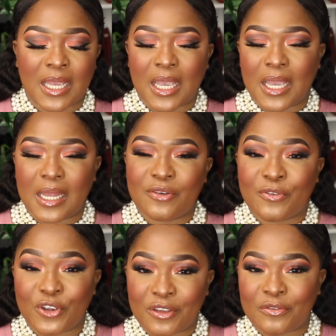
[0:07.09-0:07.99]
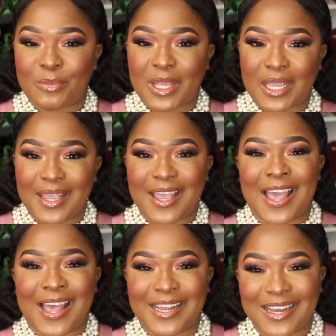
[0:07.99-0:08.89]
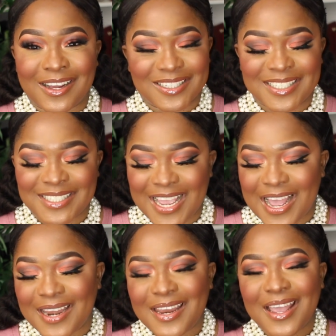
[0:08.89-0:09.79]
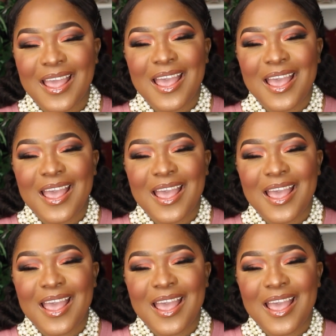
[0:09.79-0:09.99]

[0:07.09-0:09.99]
can forgive me and understand.